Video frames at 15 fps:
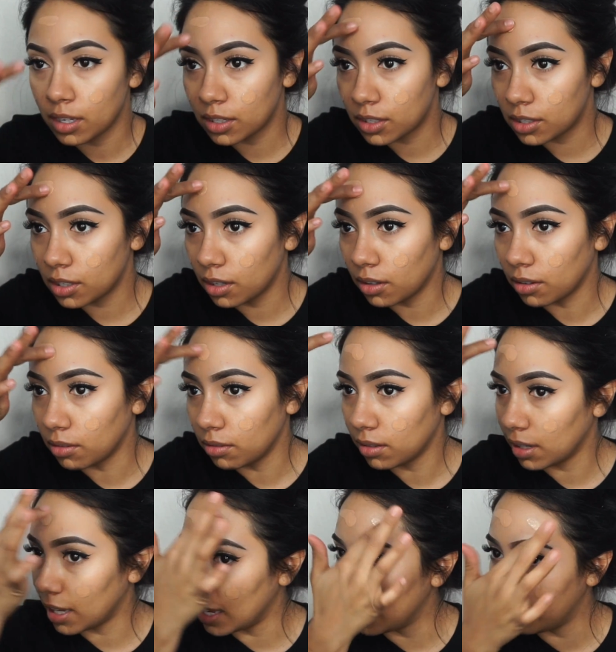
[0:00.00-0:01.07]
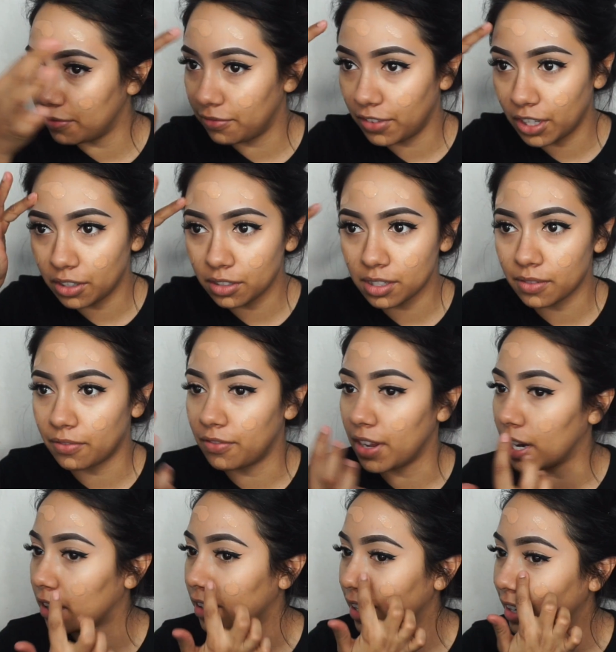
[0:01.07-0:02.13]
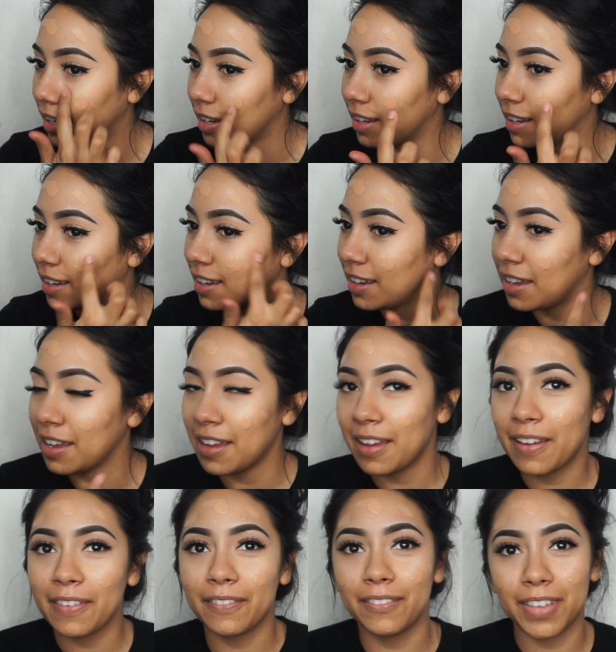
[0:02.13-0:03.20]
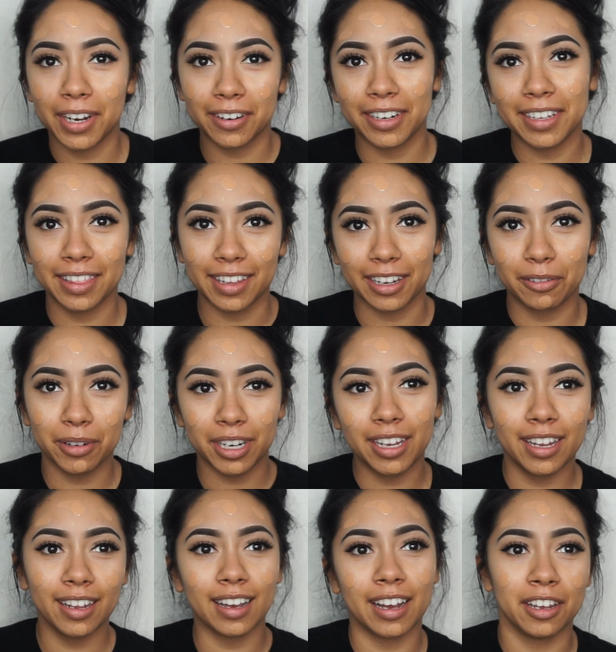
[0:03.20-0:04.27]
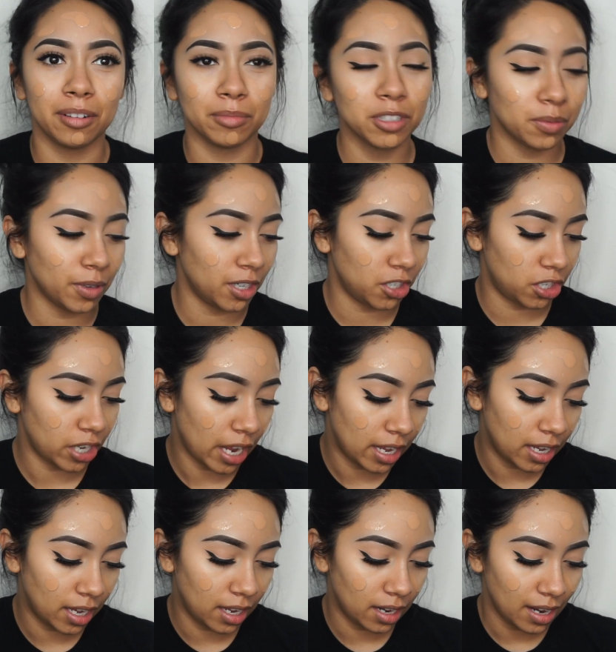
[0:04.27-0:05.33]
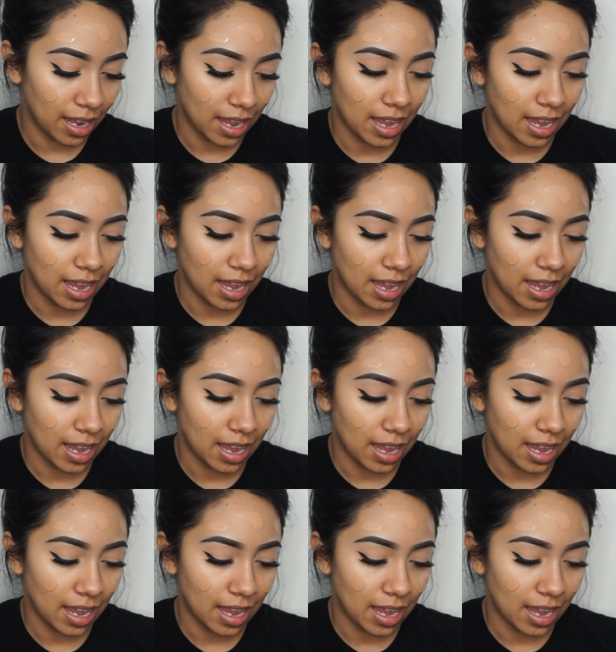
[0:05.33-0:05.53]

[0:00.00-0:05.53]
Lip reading: So it feels very, very liquidy. I almost want to shake it.